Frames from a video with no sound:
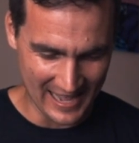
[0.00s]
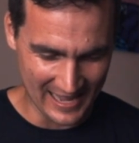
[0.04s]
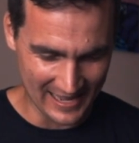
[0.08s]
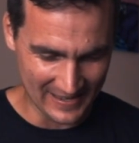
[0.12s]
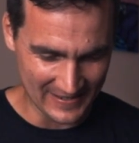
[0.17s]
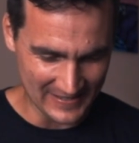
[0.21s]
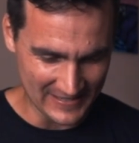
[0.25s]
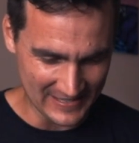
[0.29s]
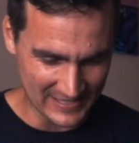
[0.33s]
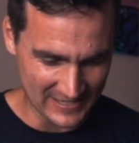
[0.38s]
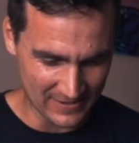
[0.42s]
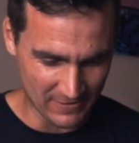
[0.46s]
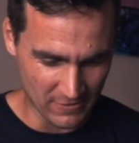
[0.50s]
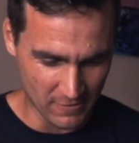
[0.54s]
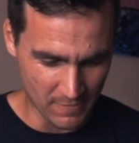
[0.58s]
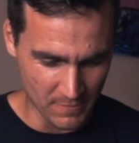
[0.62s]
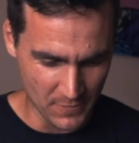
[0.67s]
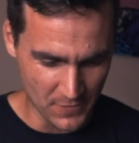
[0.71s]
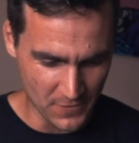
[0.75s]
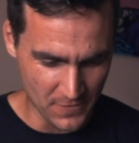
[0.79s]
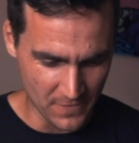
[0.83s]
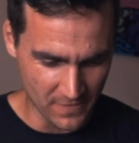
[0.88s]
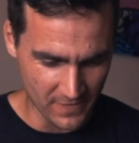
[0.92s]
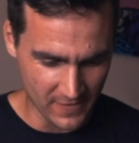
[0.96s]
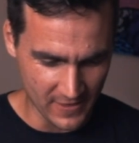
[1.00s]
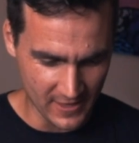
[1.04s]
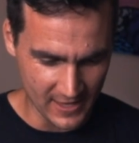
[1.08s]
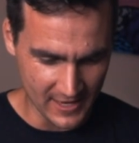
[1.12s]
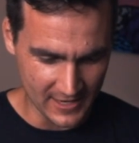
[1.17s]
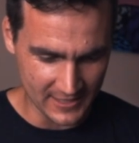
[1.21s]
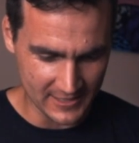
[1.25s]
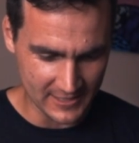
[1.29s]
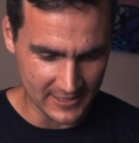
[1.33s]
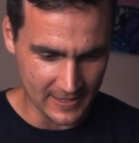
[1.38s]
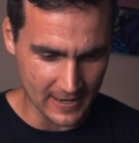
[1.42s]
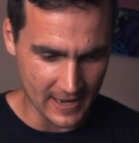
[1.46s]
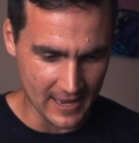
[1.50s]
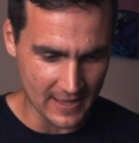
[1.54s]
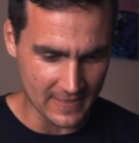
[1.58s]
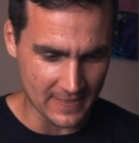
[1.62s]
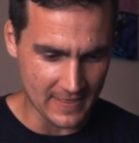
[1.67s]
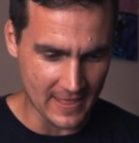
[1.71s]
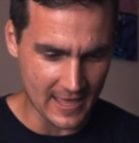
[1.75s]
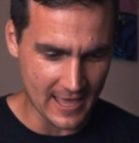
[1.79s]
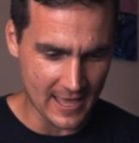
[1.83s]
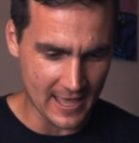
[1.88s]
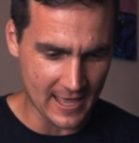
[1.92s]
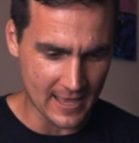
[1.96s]
I'm gonna remove this,
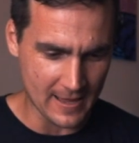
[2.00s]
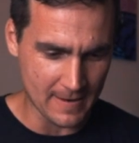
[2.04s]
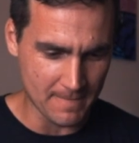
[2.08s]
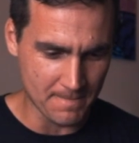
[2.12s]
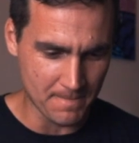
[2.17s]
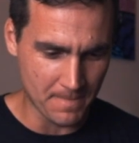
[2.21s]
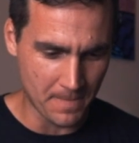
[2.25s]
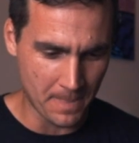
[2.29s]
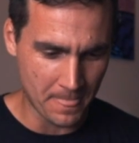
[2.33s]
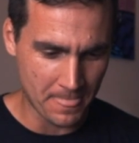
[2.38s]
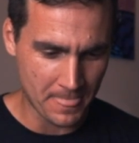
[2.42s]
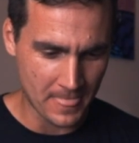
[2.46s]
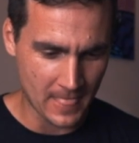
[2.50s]
and then